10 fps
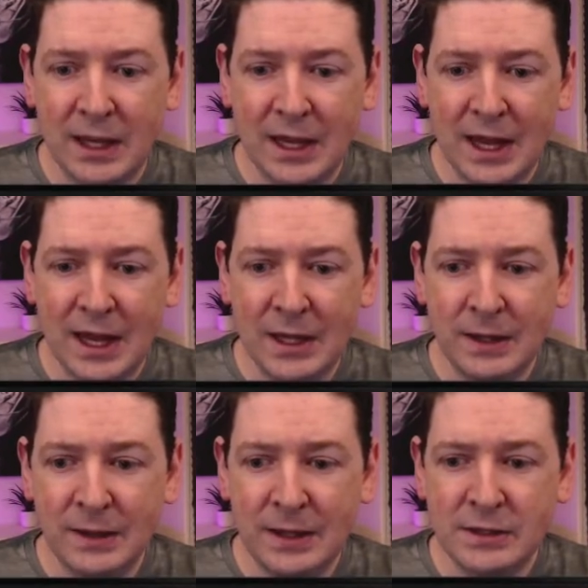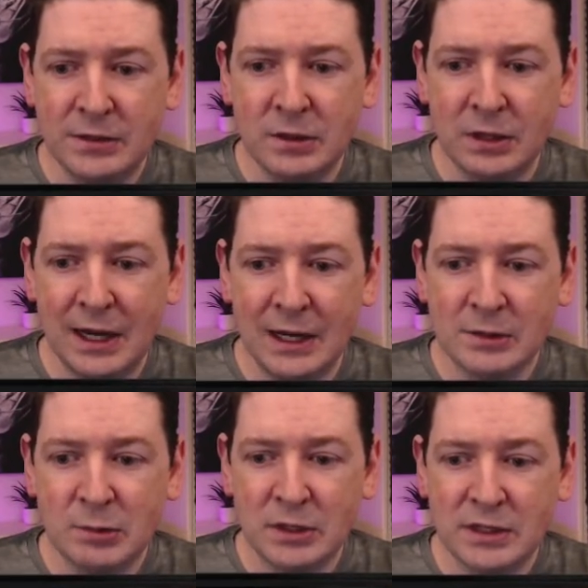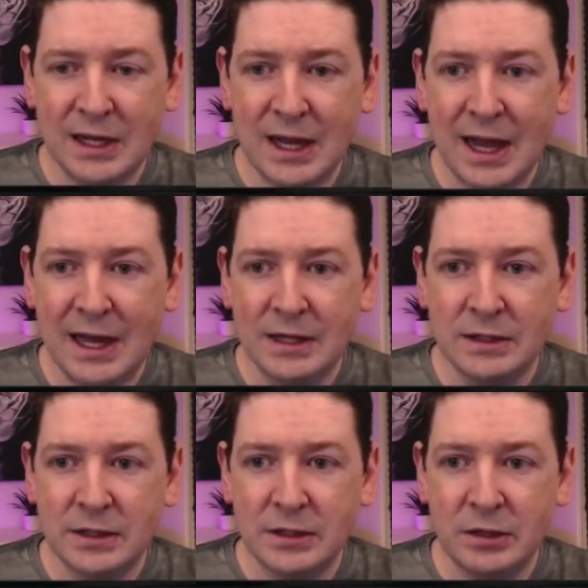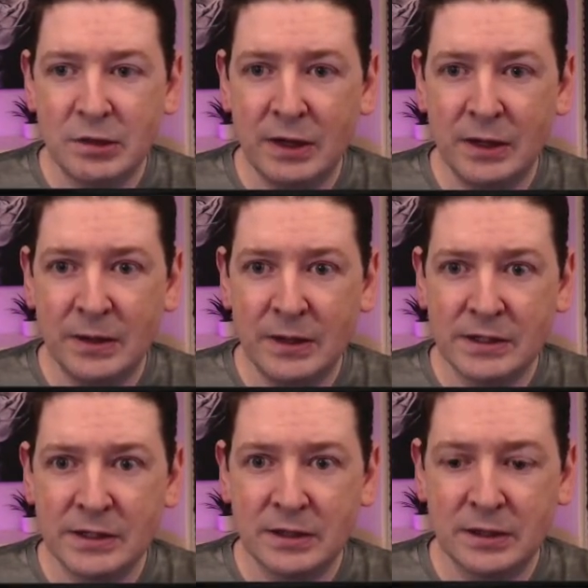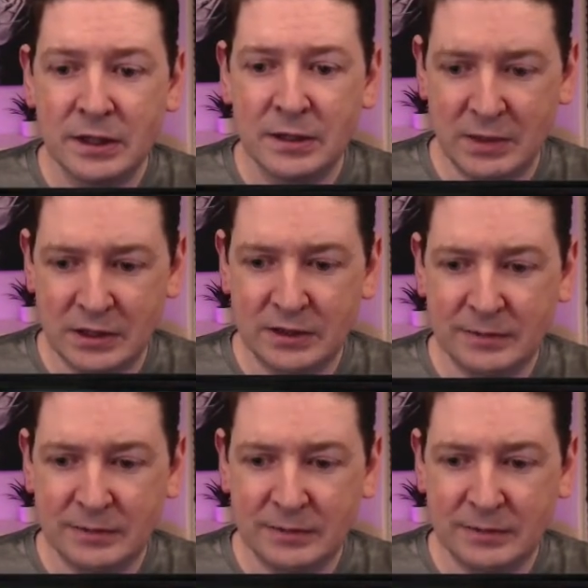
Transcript: and these two lines was added during this commit.